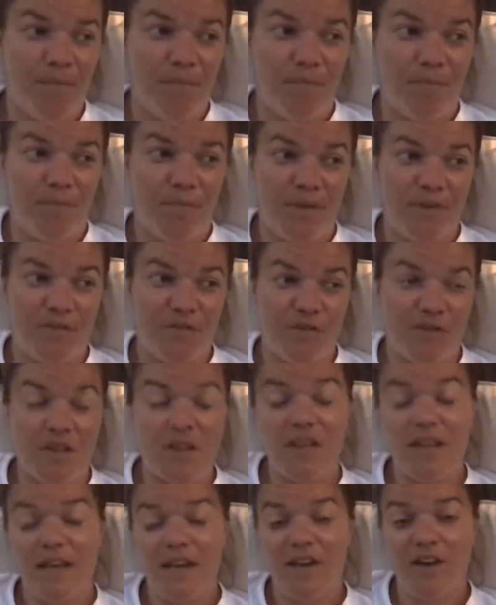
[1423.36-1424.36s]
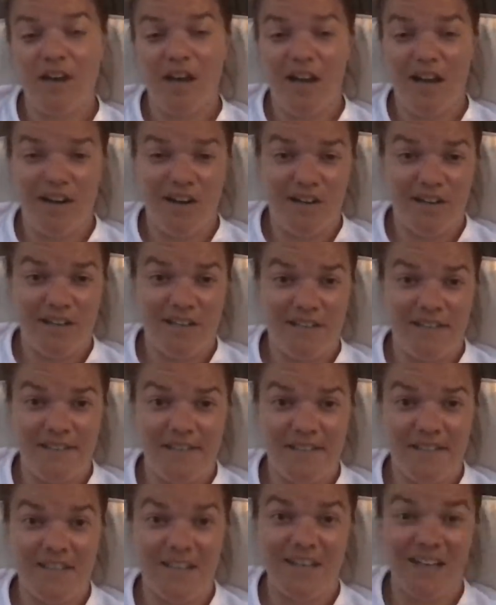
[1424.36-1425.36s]
But for the letter R,
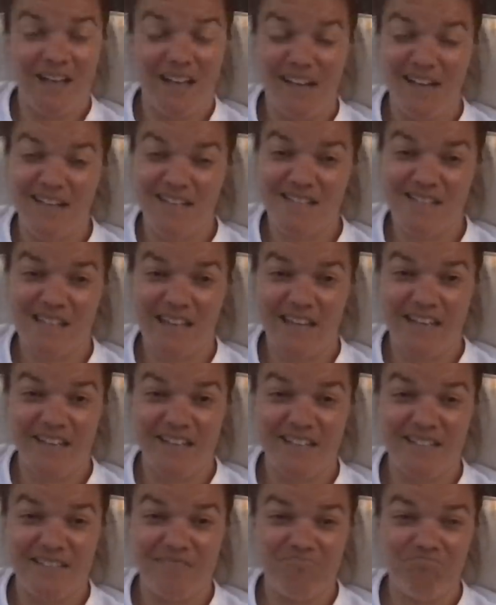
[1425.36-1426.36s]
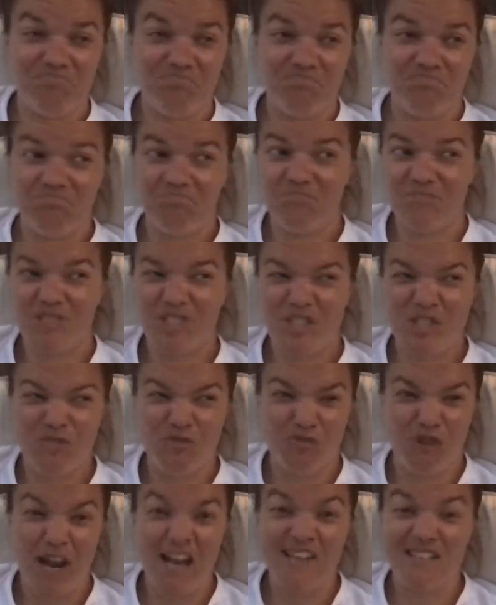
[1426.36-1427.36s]
I decided just
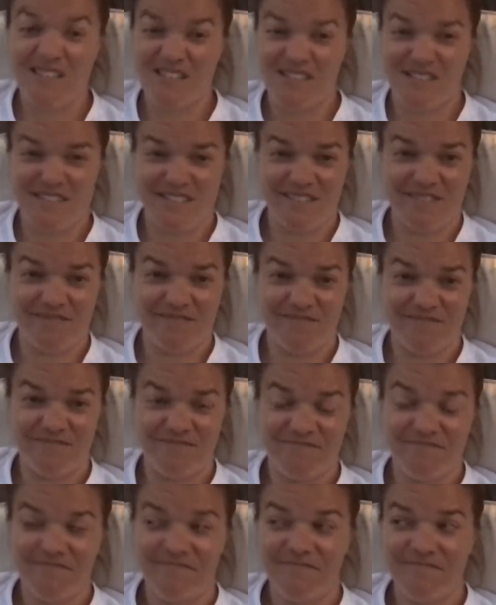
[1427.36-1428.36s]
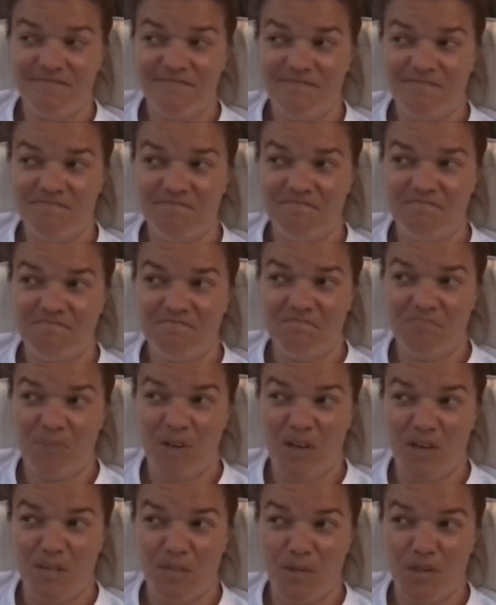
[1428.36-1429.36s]
rest. I'm going
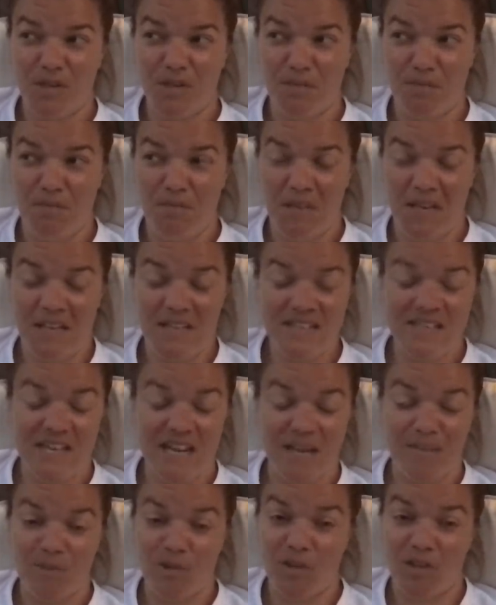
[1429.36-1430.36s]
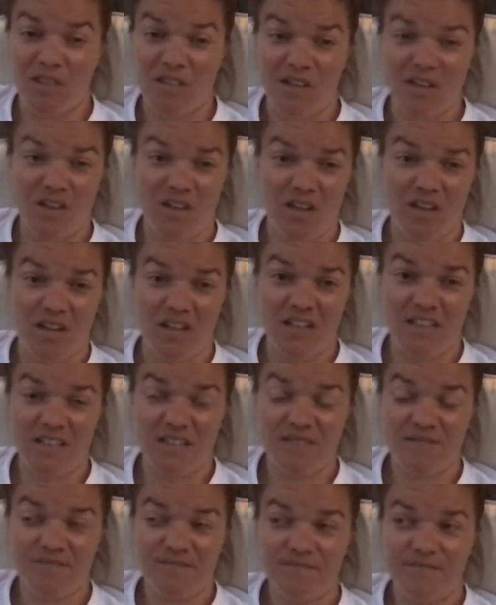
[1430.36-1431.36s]
to put a minute timer on the clock.
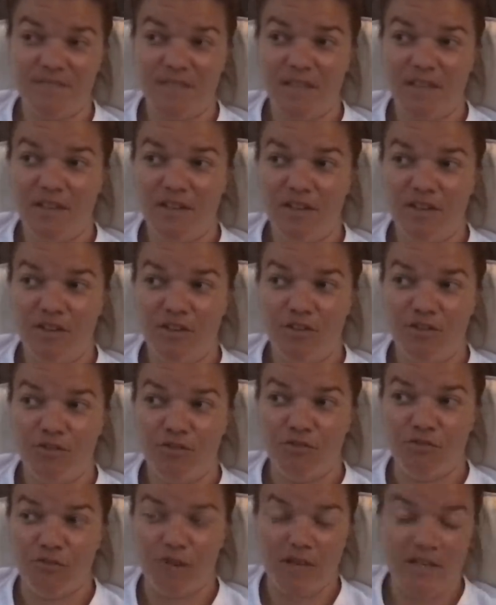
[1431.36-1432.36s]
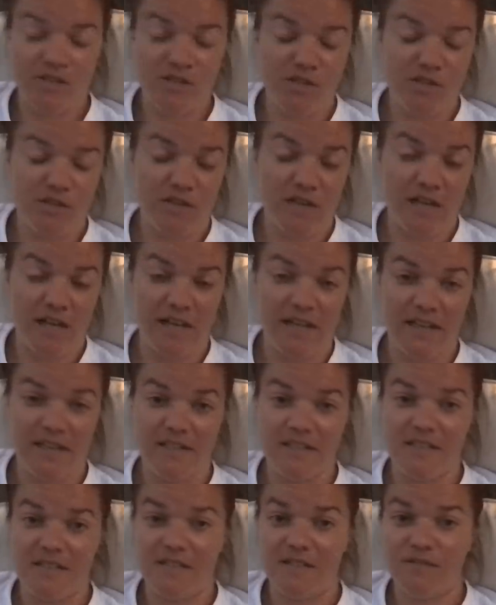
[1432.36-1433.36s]
Rest your
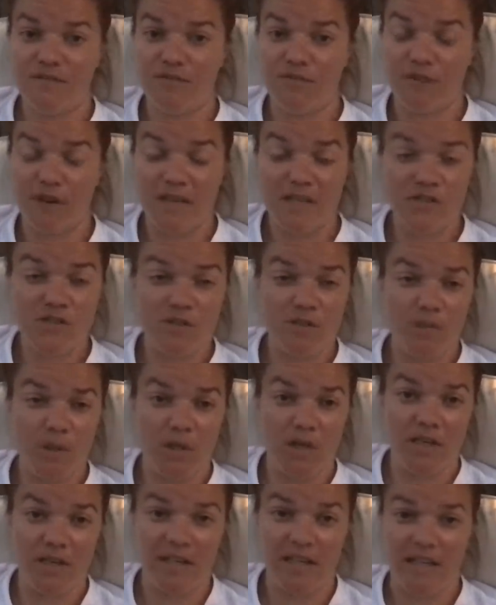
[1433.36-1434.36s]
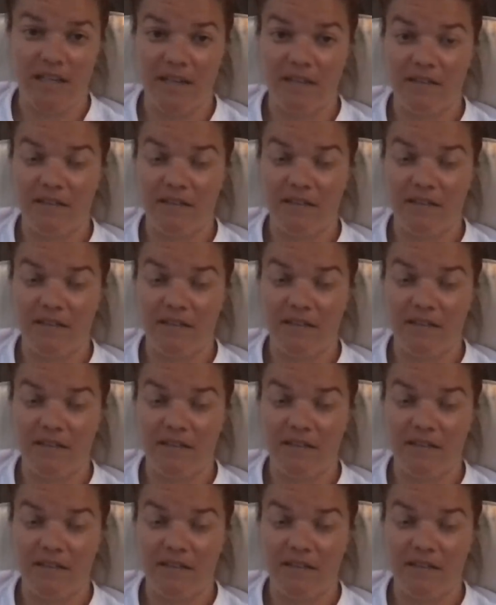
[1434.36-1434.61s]
eyes, rest your body.